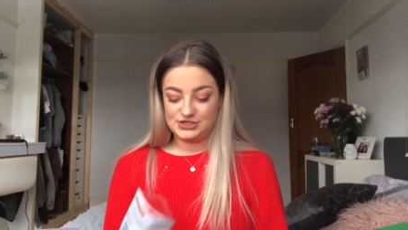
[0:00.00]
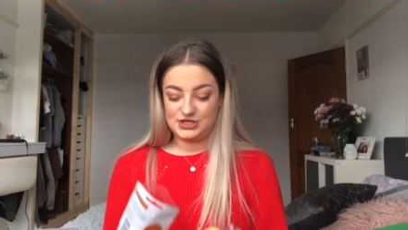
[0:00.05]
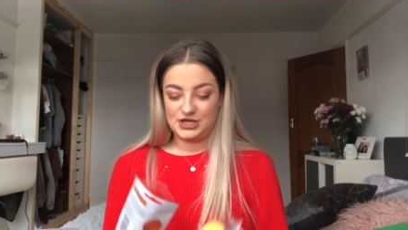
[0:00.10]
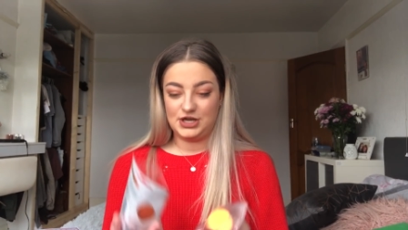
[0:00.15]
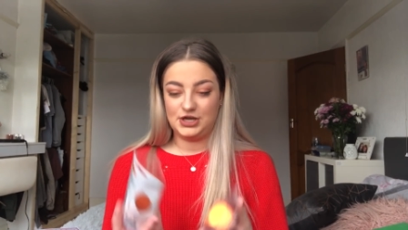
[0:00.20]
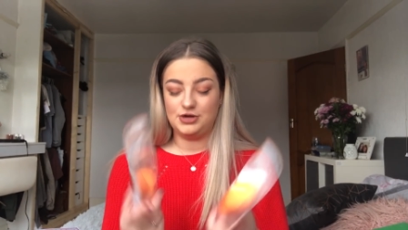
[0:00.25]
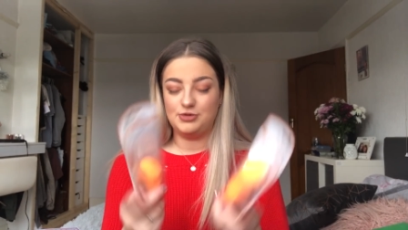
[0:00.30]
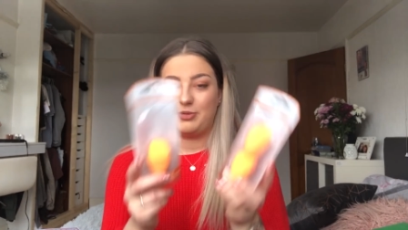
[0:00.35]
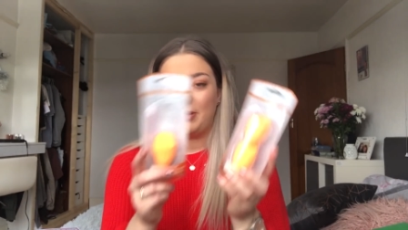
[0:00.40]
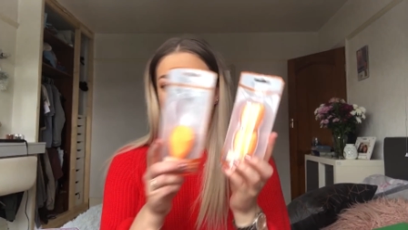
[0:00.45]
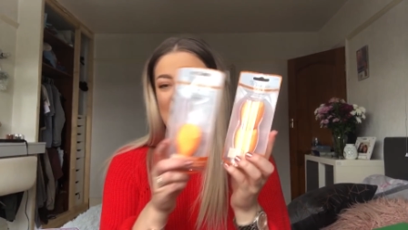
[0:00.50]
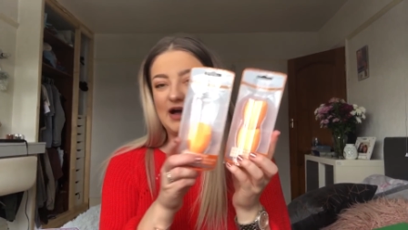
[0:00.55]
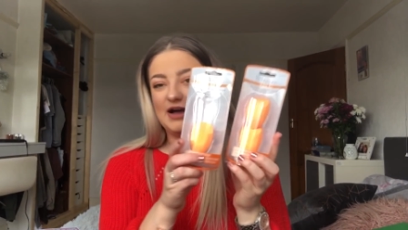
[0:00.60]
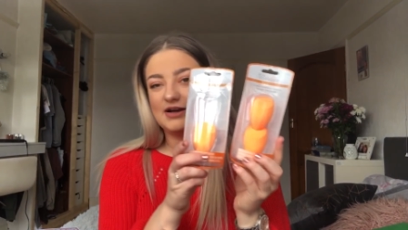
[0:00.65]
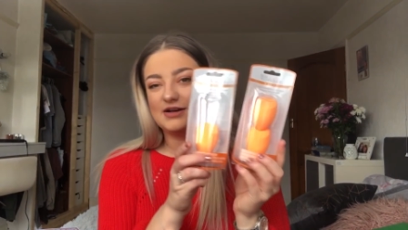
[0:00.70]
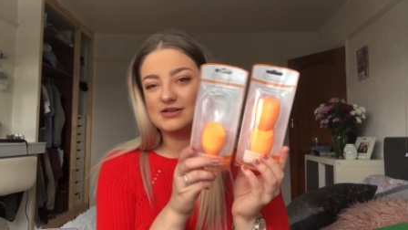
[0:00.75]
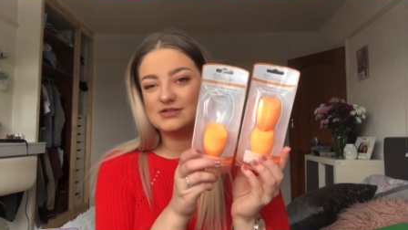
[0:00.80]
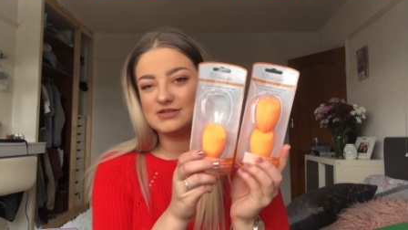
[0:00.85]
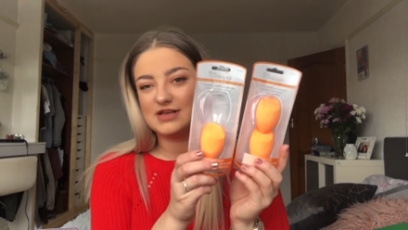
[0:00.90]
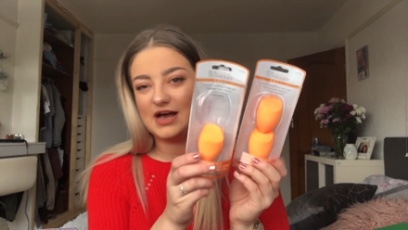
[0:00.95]
2
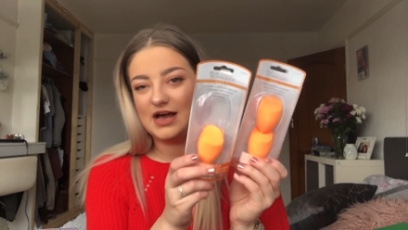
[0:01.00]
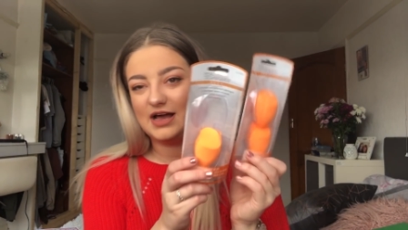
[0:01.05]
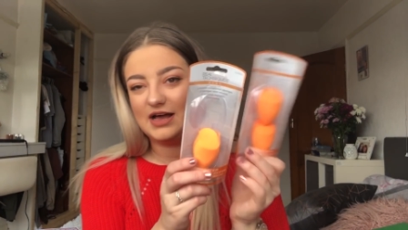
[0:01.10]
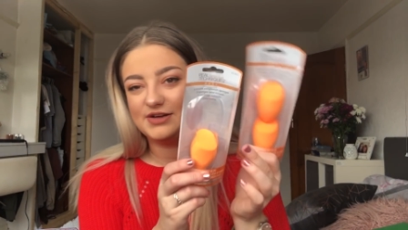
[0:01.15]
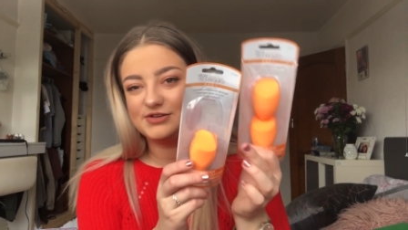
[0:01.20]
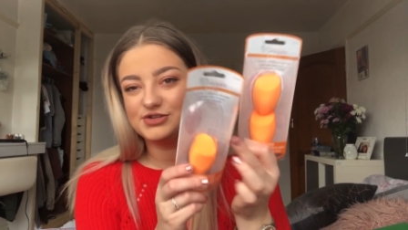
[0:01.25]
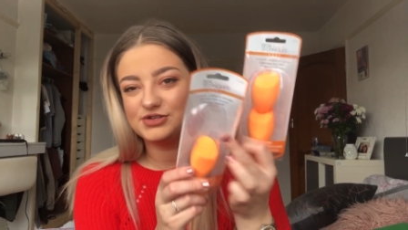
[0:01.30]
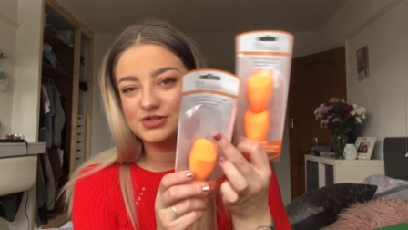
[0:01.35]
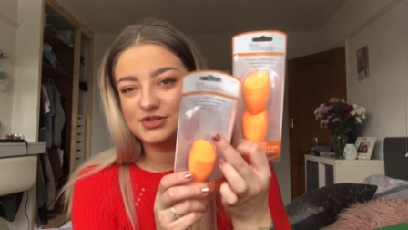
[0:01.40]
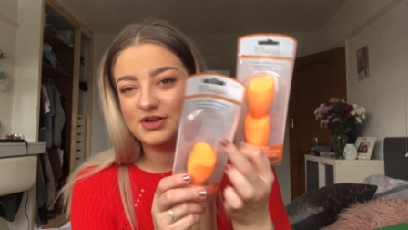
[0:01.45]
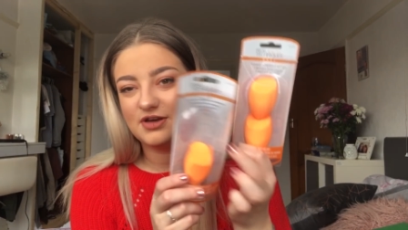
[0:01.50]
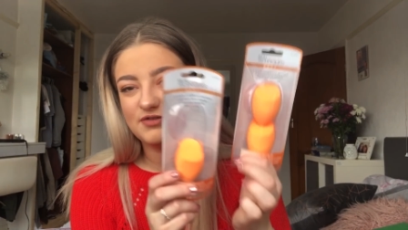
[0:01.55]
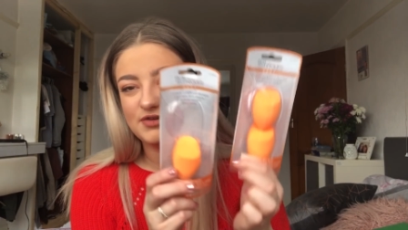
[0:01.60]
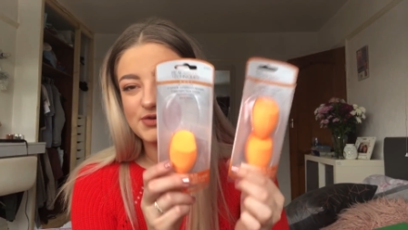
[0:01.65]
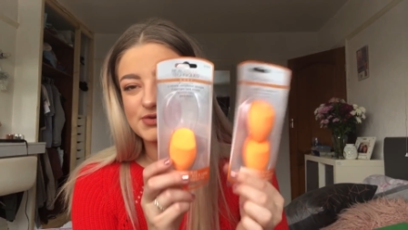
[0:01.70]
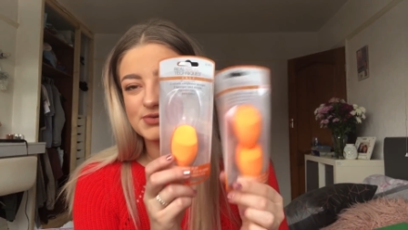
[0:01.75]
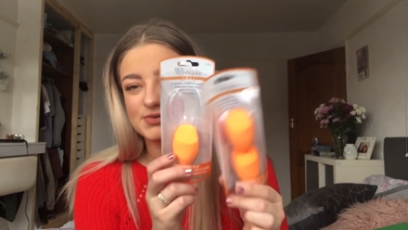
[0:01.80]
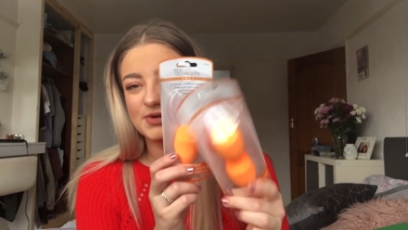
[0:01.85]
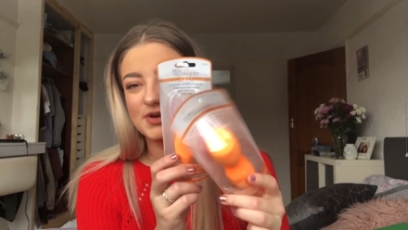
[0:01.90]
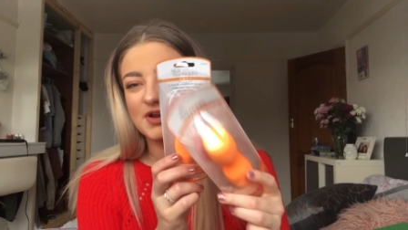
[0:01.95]
packs, I actually have used